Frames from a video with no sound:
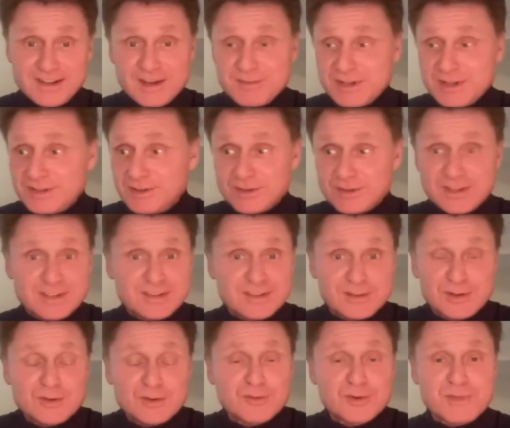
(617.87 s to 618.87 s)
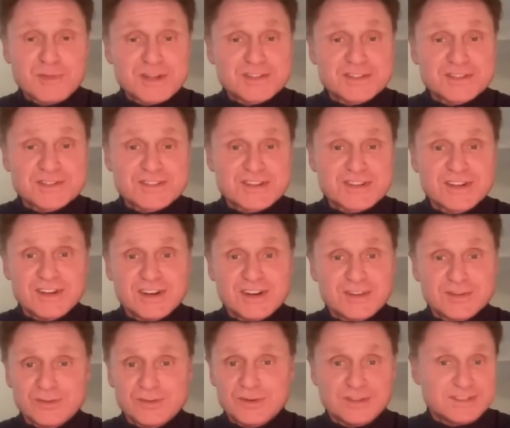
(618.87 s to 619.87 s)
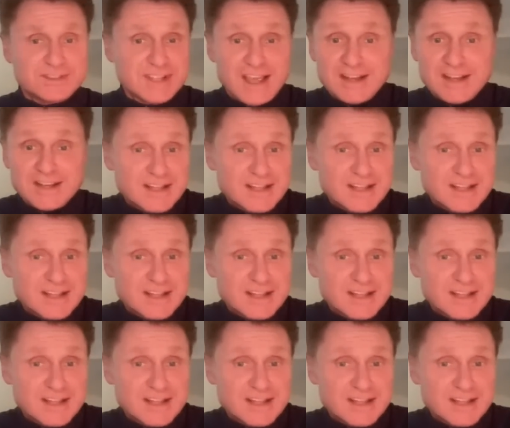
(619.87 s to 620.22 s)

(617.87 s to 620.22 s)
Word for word: I mean, look at look what Manchester City are doing 10,